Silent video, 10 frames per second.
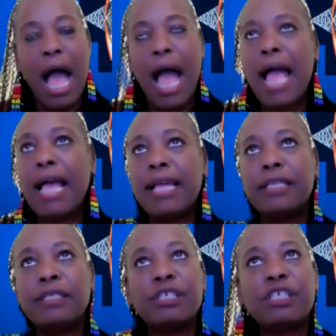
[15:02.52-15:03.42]

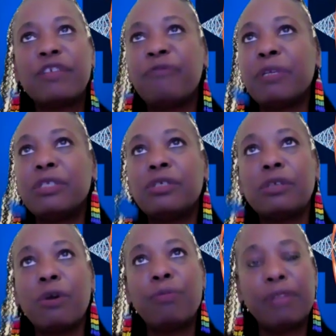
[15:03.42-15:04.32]
and just have been
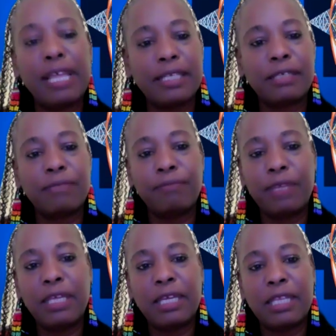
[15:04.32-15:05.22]
so blessed in
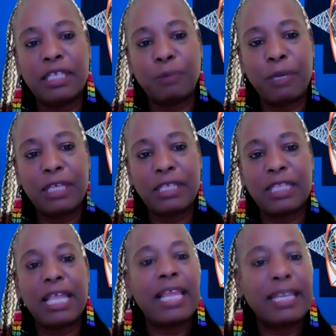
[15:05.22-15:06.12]
being in the space
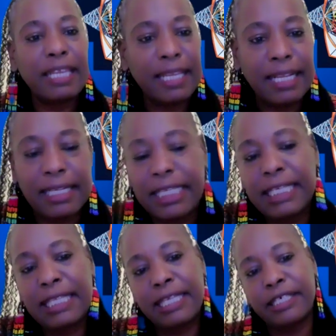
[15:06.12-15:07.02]
and
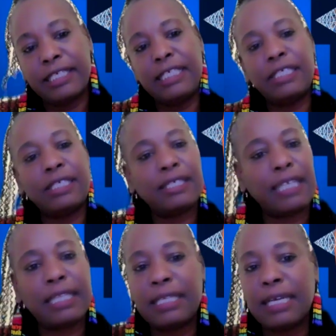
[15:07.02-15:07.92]
gleaning their teachings
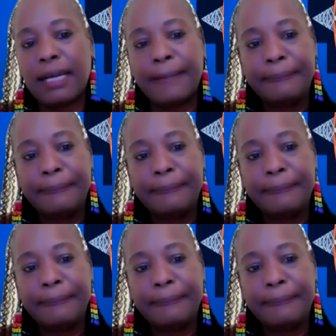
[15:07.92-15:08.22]
at the time.